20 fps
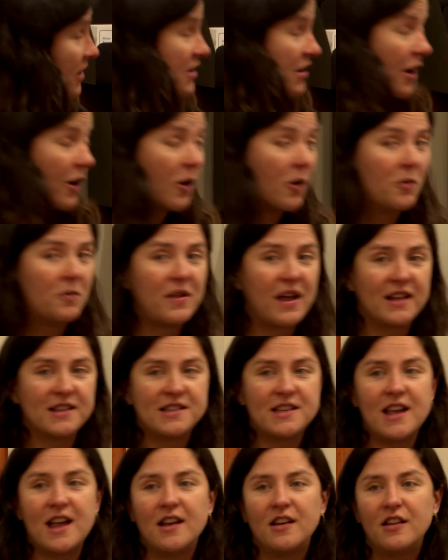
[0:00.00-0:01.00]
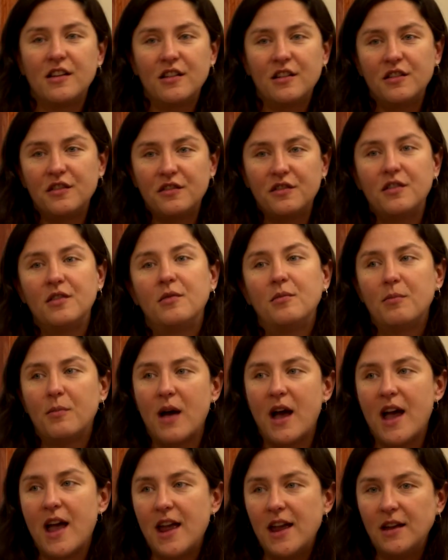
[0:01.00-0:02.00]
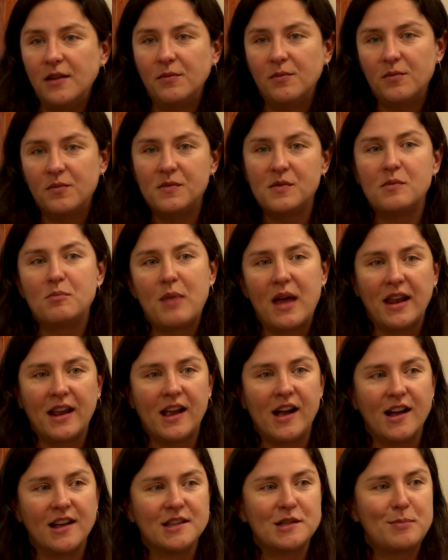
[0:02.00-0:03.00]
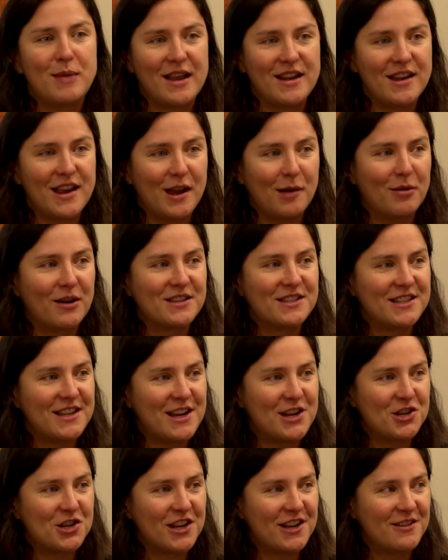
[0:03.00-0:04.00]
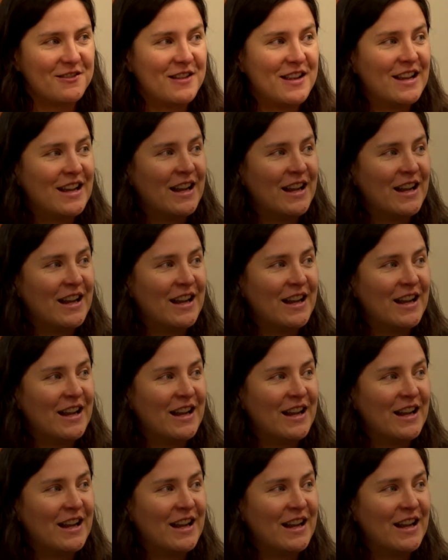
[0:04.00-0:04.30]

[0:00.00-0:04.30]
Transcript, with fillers: So that's the end of my Pentagon spending presentation.